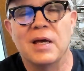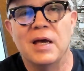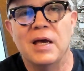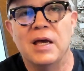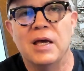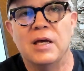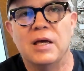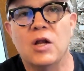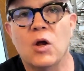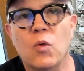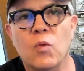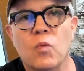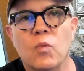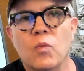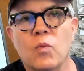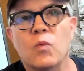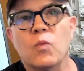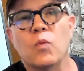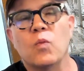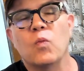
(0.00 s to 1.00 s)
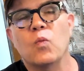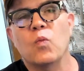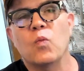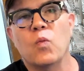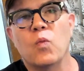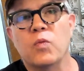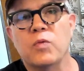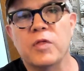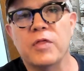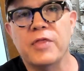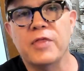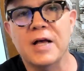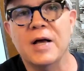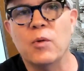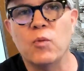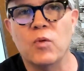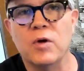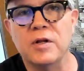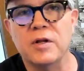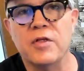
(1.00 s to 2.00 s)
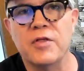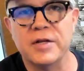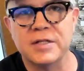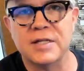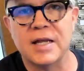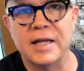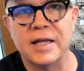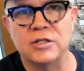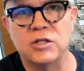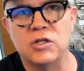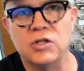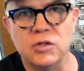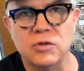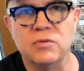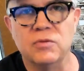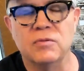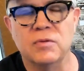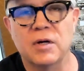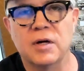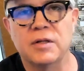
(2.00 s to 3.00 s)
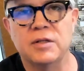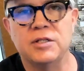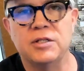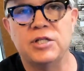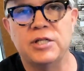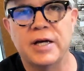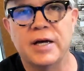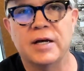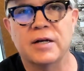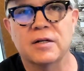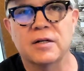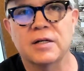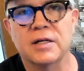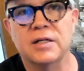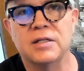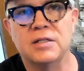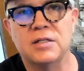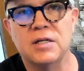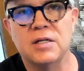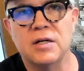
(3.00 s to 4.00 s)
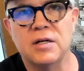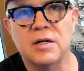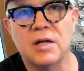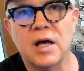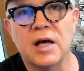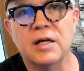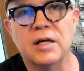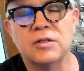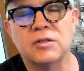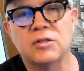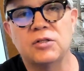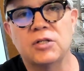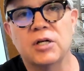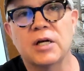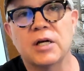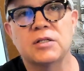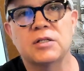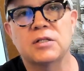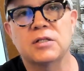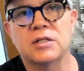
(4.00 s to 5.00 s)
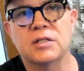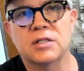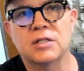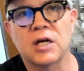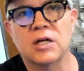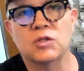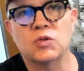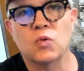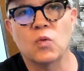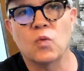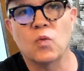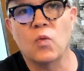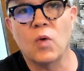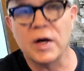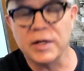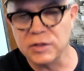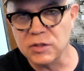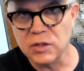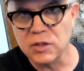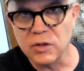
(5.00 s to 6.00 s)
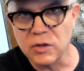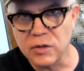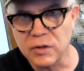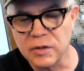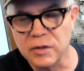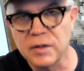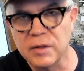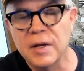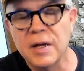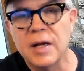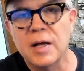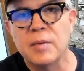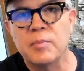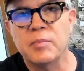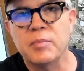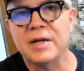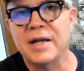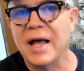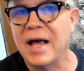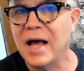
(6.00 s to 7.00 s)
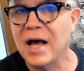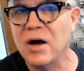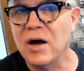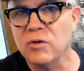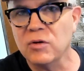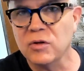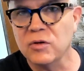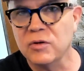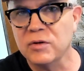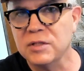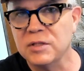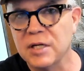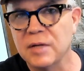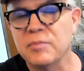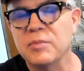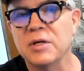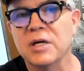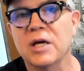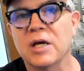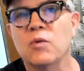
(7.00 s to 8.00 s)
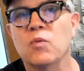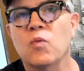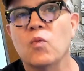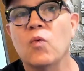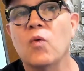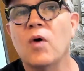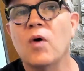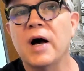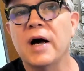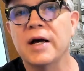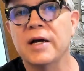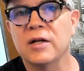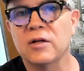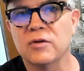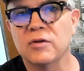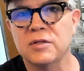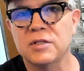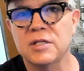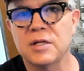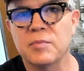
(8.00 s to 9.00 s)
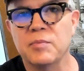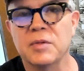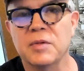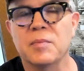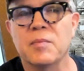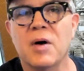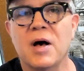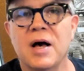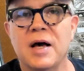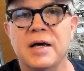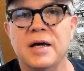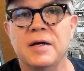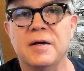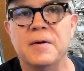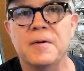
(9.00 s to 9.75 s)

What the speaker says: You know, one of the things I like to do on this channel is not just discuss what to learn, but how to learn something and why to learn something. My